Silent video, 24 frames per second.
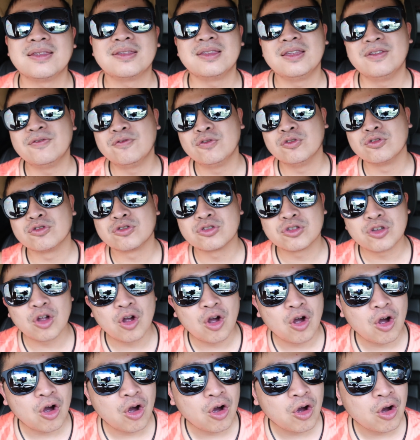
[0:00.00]
seafood
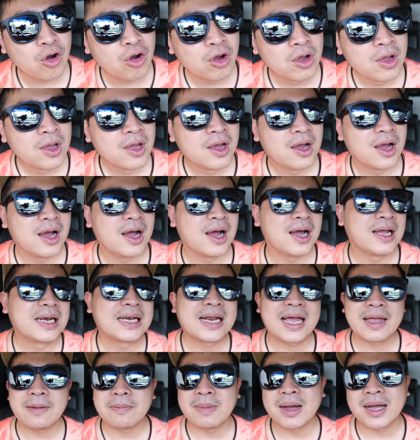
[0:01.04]
store,
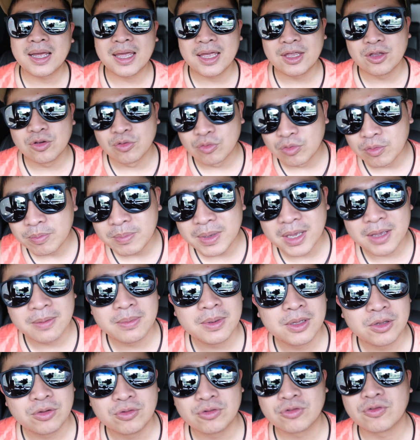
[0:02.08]
night market, you won't be
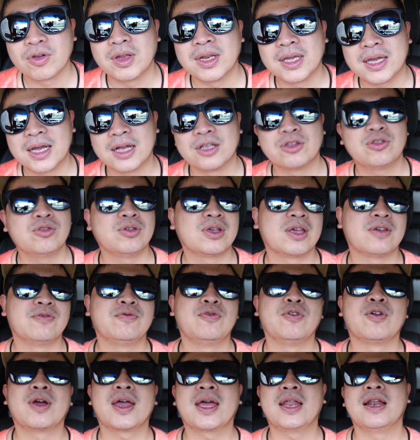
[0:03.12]
able to use credit card, so you can
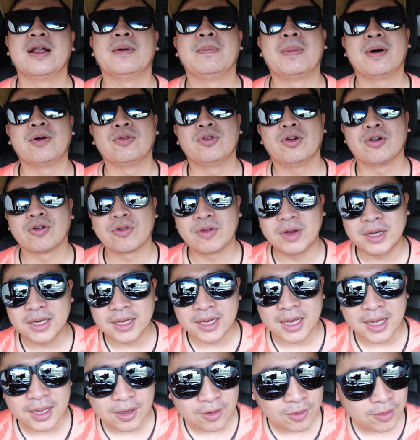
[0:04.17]
forget about your credit
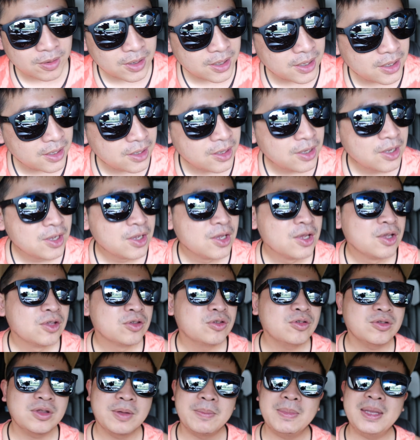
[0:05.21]
card. Okay,
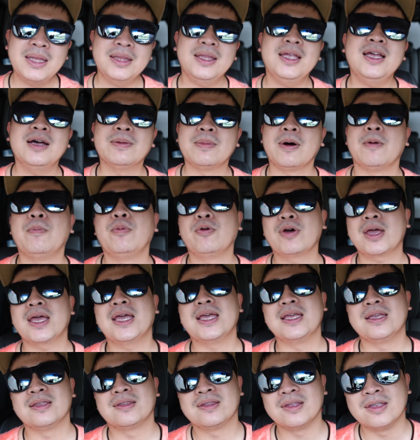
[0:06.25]
so the main thing about
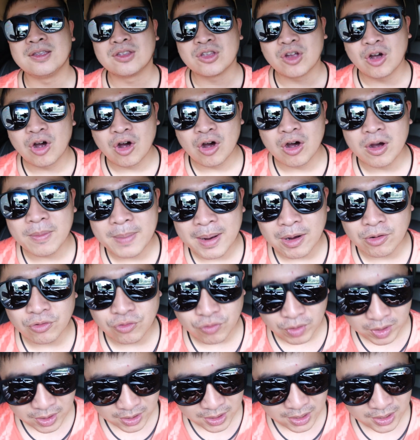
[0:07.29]
Phuket is all about
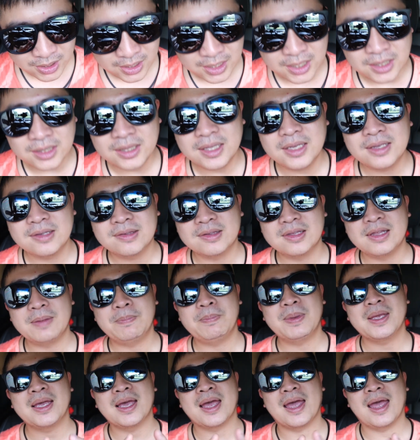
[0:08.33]
drinking, eating,
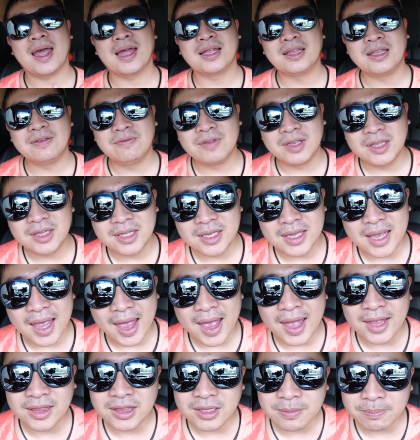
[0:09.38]
sleeping and activity
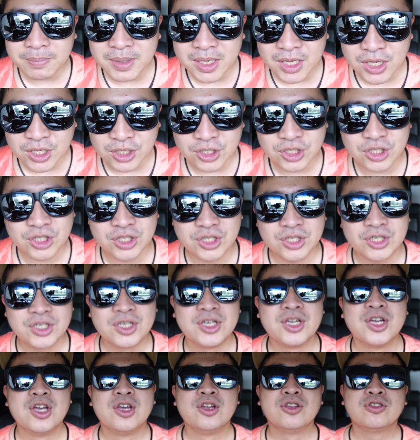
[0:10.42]
and the beach.
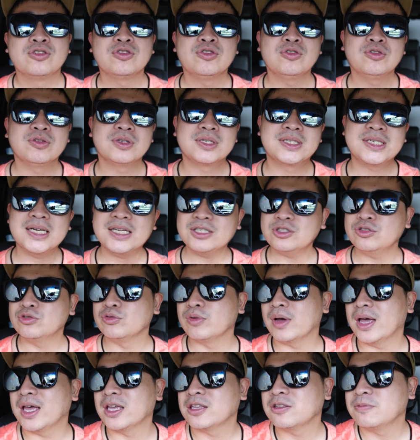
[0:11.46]
So just
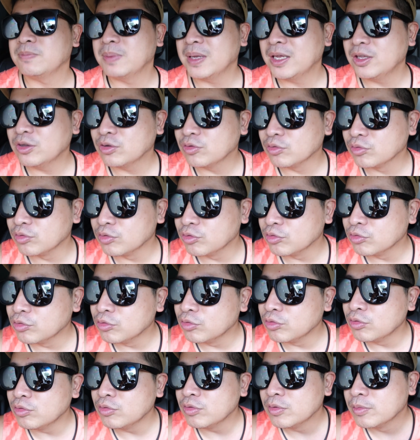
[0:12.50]
to explain to
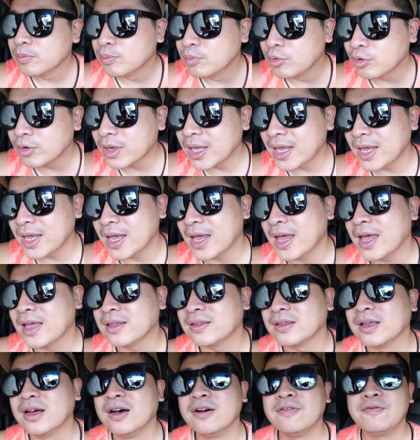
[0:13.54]
you, Phuket
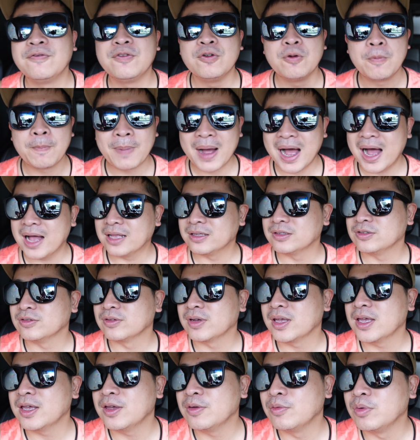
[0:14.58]
has a few parts.
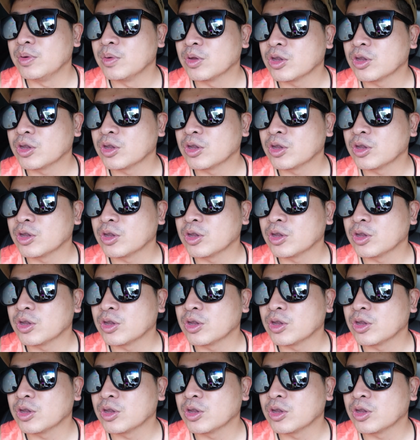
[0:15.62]
Okay, we will